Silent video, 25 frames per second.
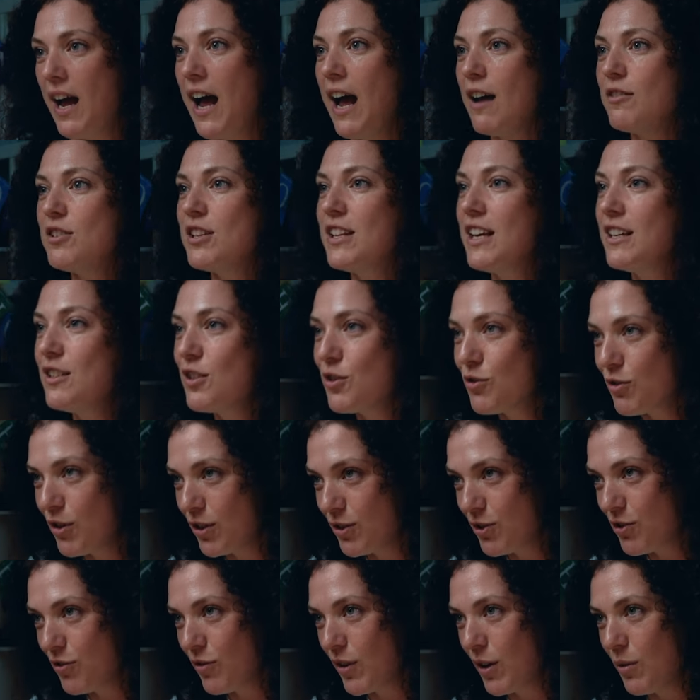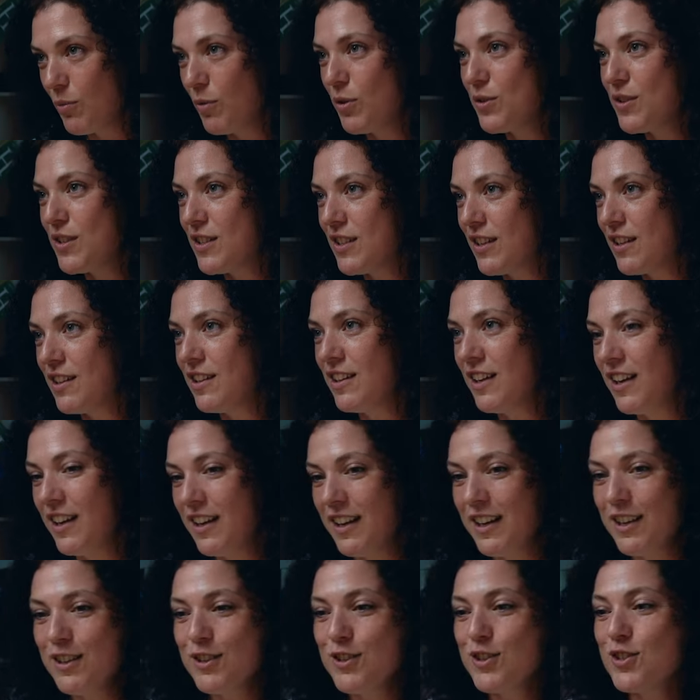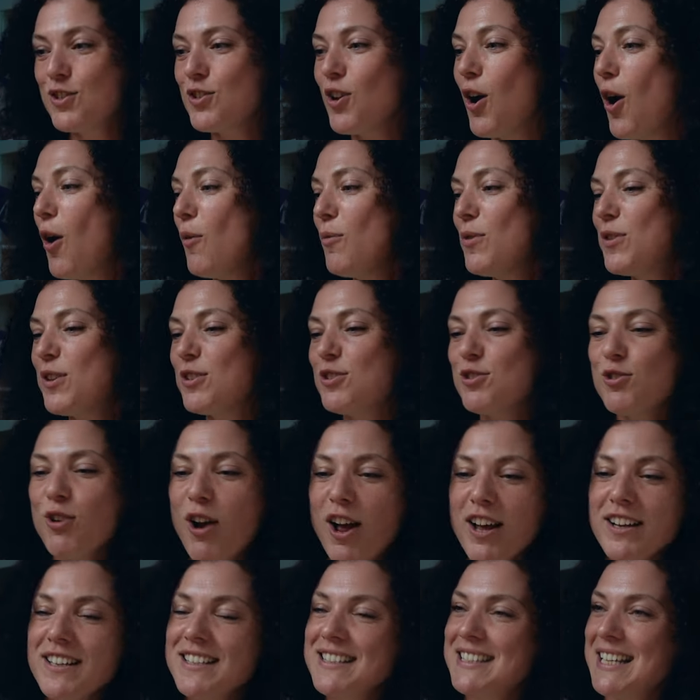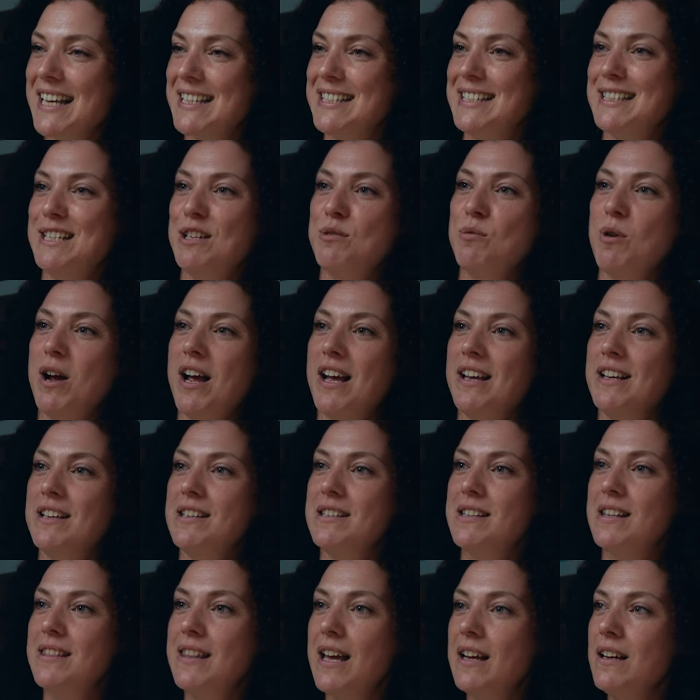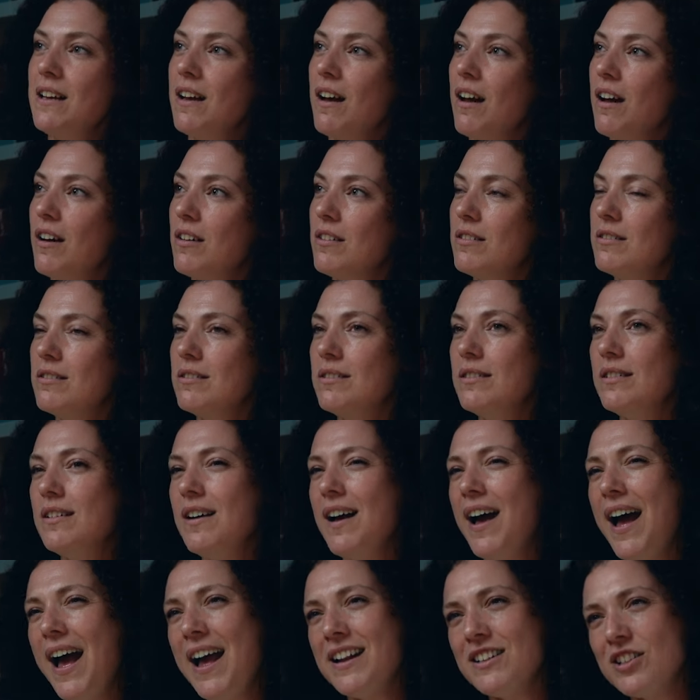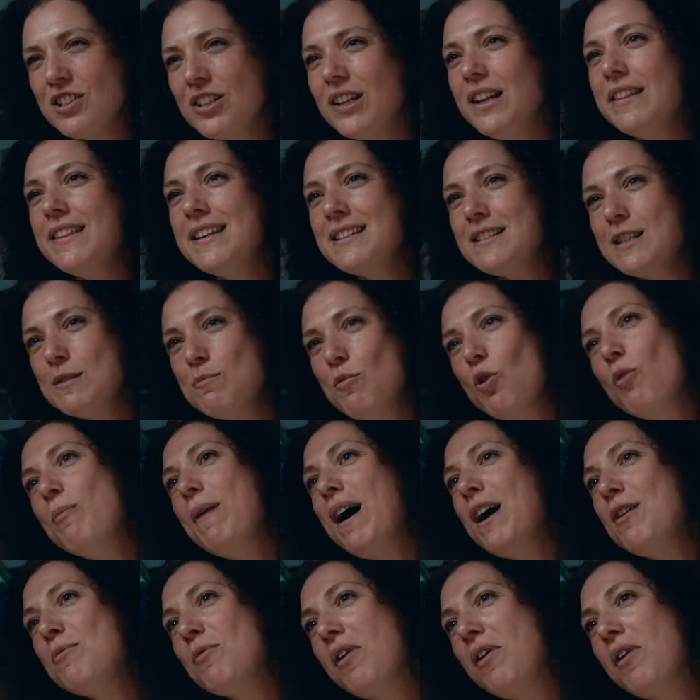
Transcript: How do they structure it? What's the start with the tried and tested ways and then go, oh, actually, this is more my